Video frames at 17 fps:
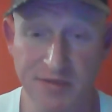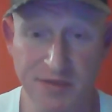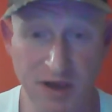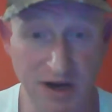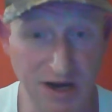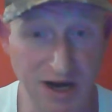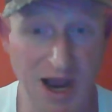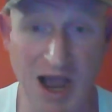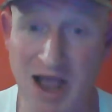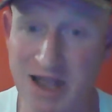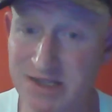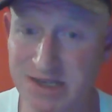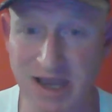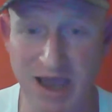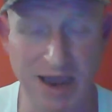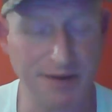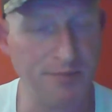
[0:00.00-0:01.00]
The
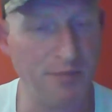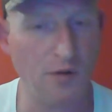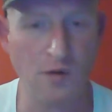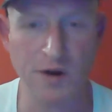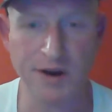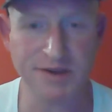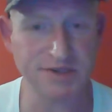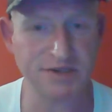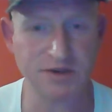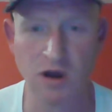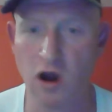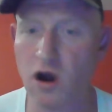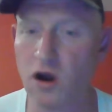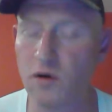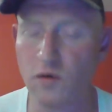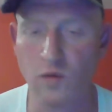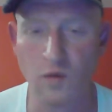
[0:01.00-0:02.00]
contact points
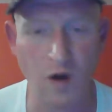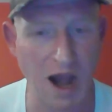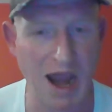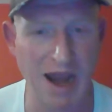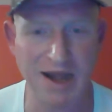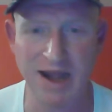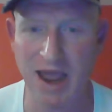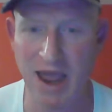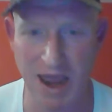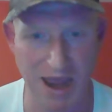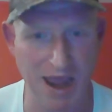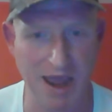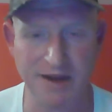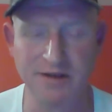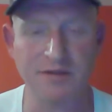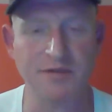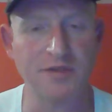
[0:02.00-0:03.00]
are right
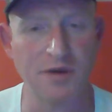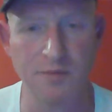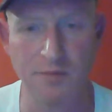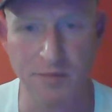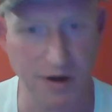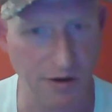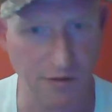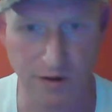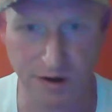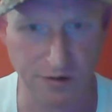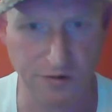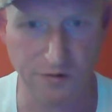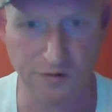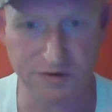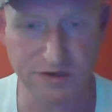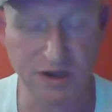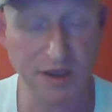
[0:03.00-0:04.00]
at the
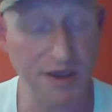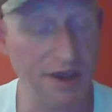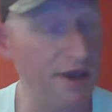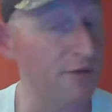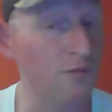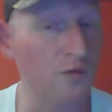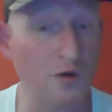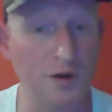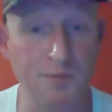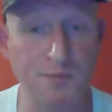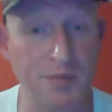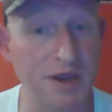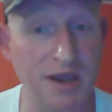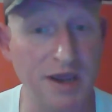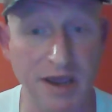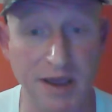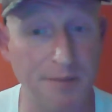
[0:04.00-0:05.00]
miracles. It would
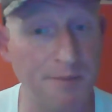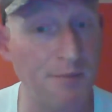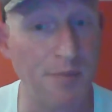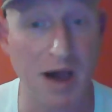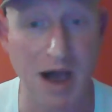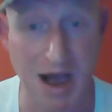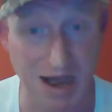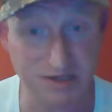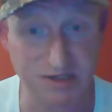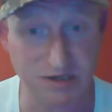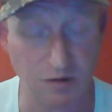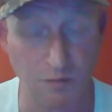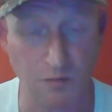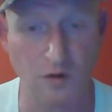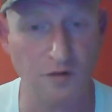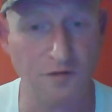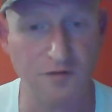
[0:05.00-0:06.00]
be
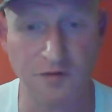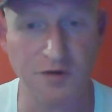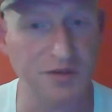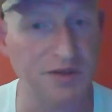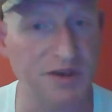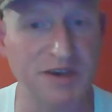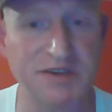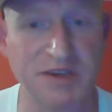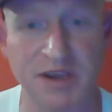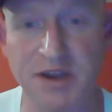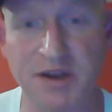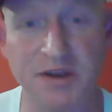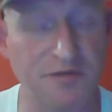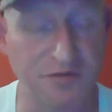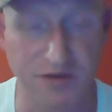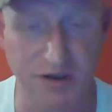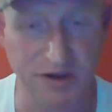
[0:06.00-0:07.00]
impossible for these
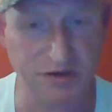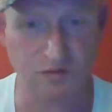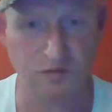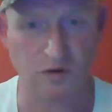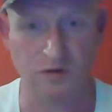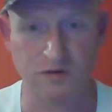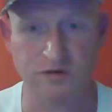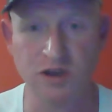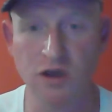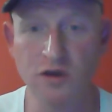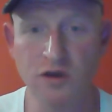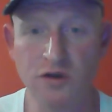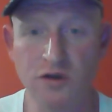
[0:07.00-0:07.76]
individuals